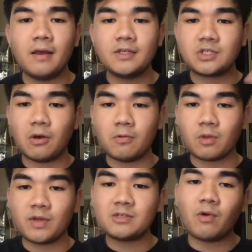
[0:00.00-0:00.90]
So
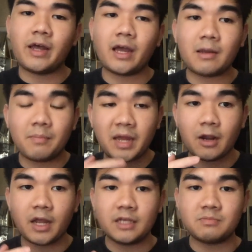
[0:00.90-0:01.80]
the reason why I
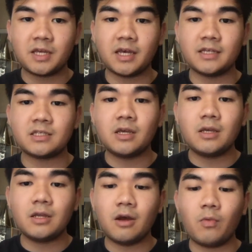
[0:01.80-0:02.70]
compare it is because,
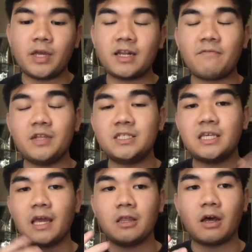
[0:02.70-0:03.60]
we could definitely
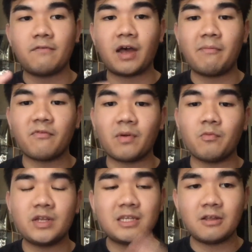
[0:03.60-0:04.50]
see a lot of hype from
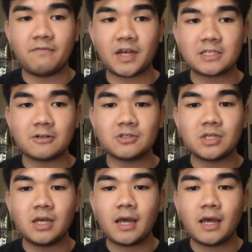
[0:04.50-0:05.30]
retail investors.